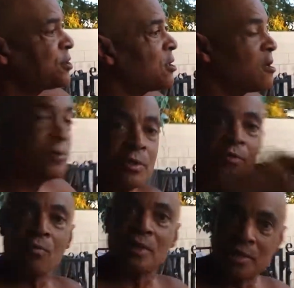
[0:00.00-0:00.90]
solution
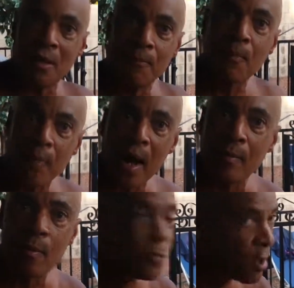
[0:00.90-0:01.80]
to a simple
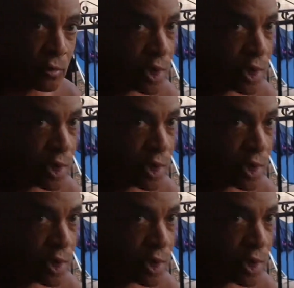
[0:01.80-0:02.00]
problem. No